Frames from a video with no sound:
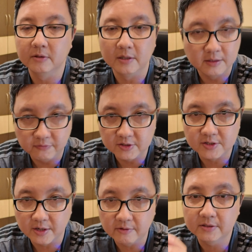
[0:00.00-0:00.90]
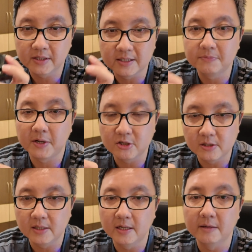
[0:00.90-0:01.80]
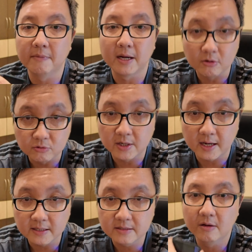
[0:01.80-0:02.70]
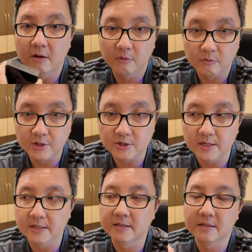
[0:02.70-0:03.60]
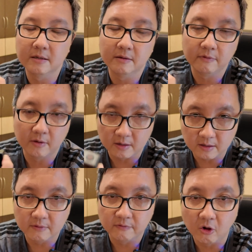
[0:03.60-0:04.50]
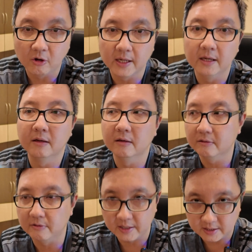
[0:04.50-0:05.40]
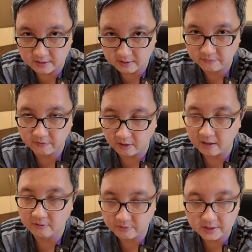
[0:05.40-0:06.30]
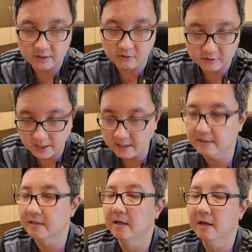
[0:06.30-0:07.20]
in different scenarios, especially in my use case, which is vlogging, creator content,